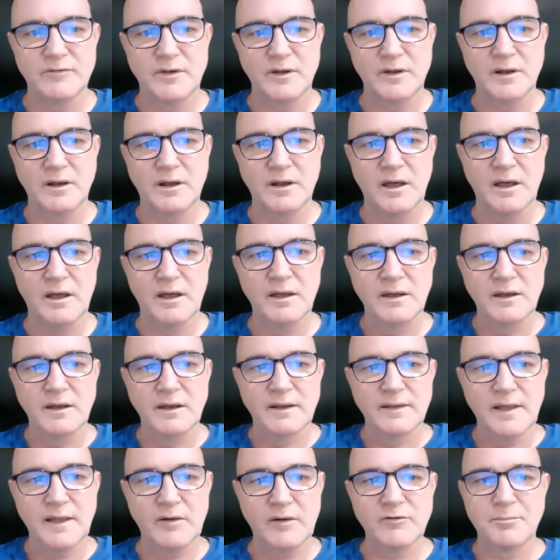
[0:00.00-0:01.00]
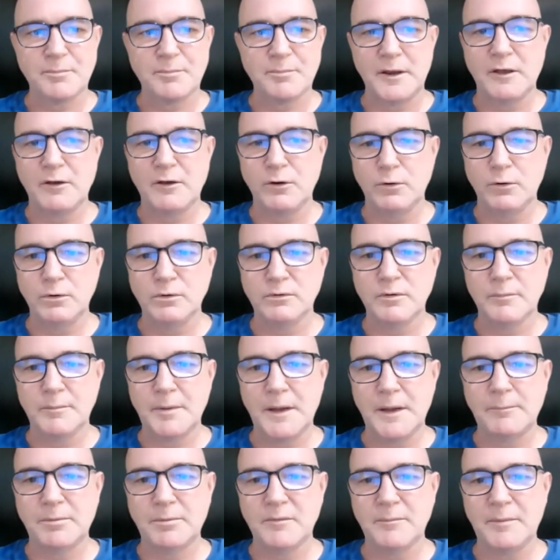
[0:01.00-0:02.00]
And that was pretty cool to be
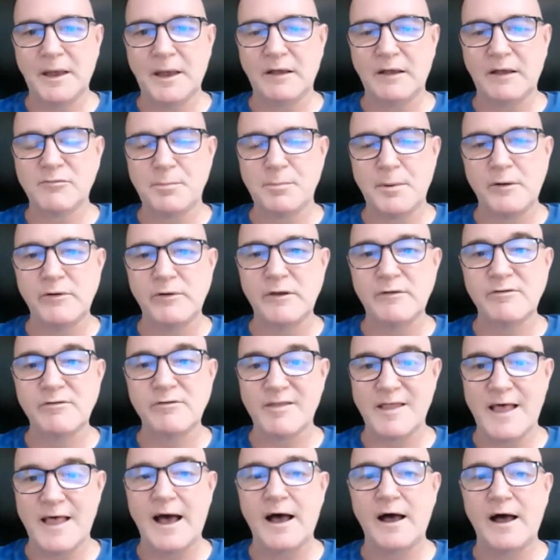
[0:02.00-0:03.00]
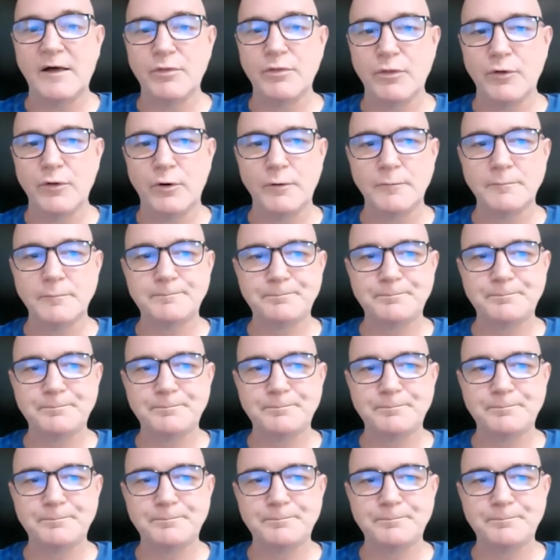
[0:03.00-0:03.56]
able to experience that, I thought.